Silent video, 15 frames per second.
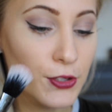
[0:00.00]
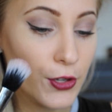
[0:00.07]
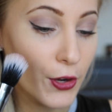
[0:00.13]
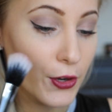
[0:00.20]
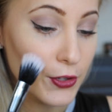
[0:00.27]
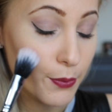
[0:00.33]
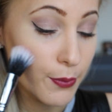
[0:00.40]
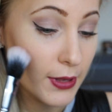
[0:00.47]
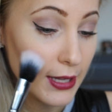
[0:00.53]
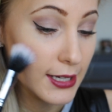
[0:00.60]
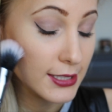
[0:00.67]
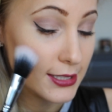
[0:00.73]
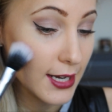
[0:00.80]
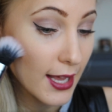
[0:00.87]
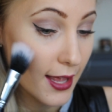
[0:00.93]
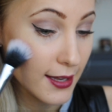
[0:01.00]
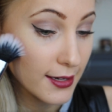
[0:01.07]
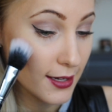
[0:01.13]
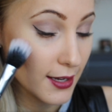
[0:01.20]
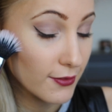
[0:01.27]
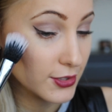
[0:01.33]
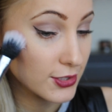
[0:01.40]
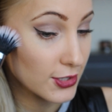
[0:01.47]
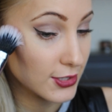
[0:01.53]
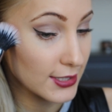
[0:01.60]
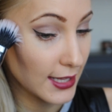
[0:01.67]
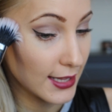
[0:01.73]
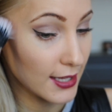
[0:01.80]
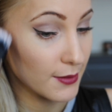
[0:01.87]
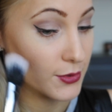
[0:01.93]
toned blush, and ever so
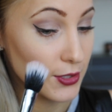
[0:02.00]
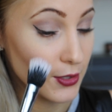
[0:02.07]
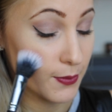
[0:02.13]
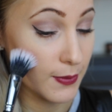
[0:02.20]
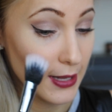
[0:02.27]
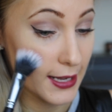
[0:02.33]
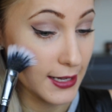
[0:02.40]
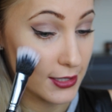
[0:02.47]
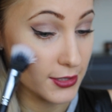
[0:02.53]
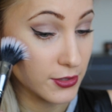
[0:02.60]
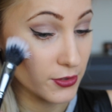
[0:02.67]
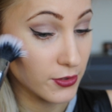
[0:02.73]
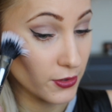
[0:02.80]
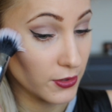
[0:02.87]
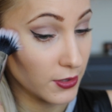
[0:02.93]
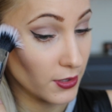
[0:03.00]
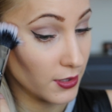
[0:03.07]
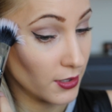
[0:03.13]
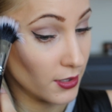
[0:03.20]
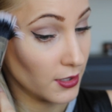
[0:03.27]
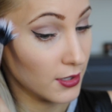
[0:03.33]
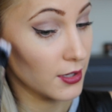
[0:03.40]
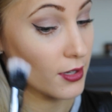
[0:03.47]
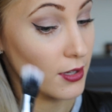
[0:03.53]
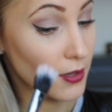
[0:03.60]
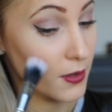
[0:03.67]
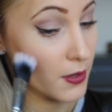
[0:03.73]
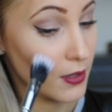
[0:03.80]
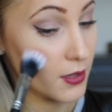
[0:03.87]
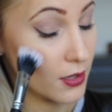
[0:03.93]
slightly I'm just going to apply it to
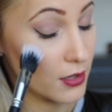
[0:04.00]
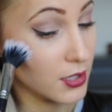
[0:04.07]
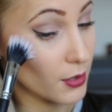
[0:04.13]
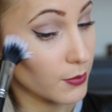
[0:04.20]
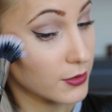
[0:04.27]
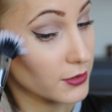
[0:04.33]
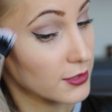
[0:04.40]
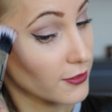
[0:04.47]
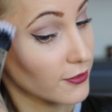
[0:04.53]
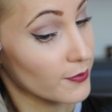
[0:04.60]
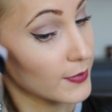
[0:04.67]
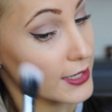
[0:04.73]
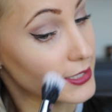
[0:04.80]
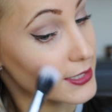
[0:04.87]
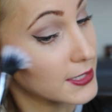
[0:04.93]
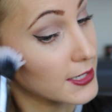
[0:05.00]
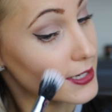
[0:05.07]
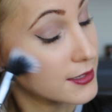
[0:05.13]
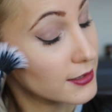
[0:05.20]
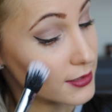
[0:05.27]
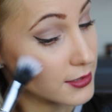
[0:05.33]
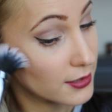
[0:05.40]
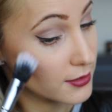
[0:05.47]
the uppers of my cheeks.